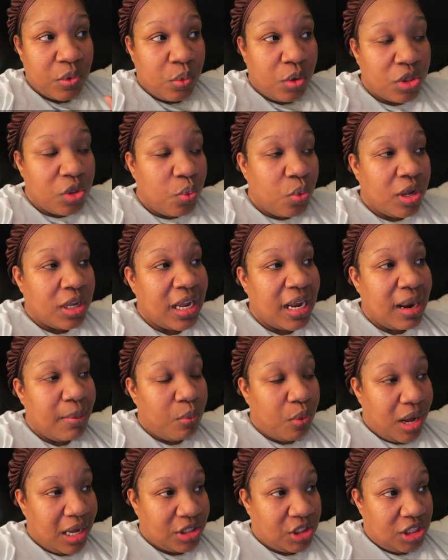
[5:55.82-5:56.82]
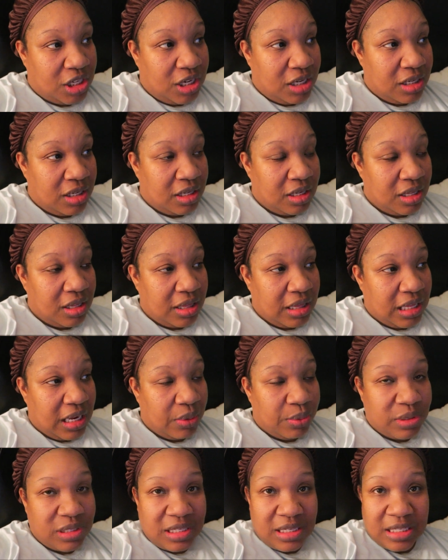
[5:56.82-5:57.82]
well, the one that I'm watching,
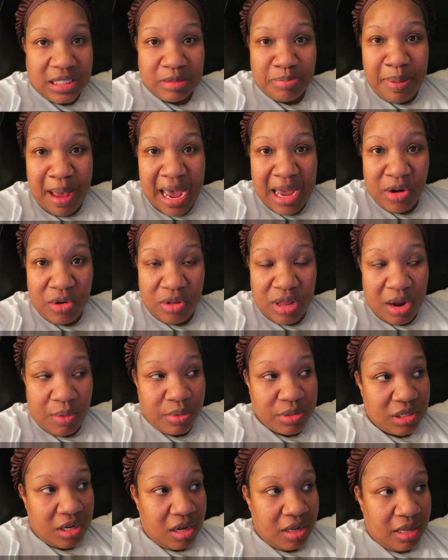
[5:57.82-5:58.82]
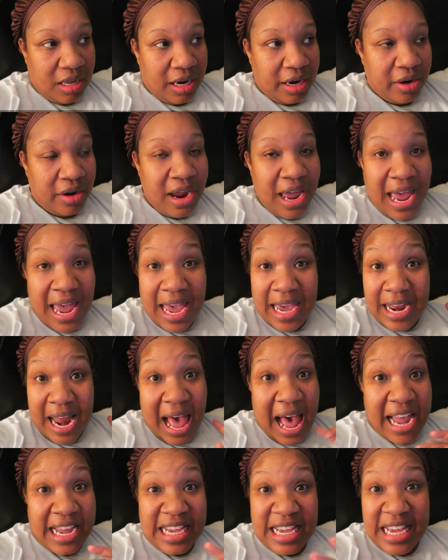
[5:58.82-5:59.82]
there was a spider that was on there, and
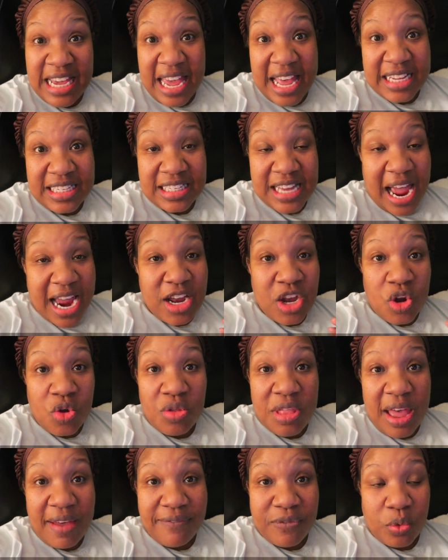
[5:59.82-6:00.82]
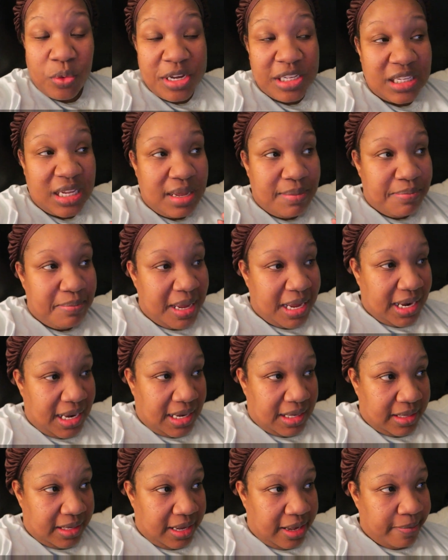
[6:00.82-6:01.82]
I guessed I knew that voice
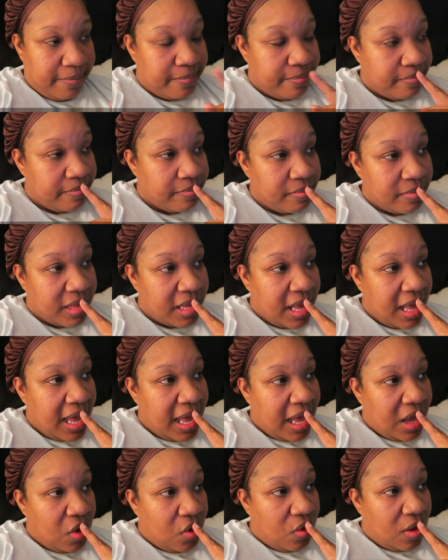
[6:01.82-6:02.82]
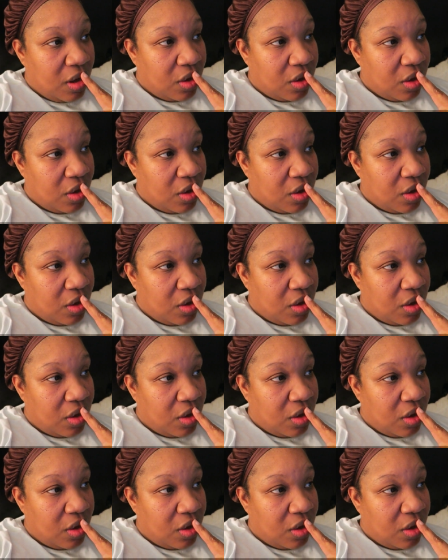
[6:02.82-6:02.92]
immediately. Who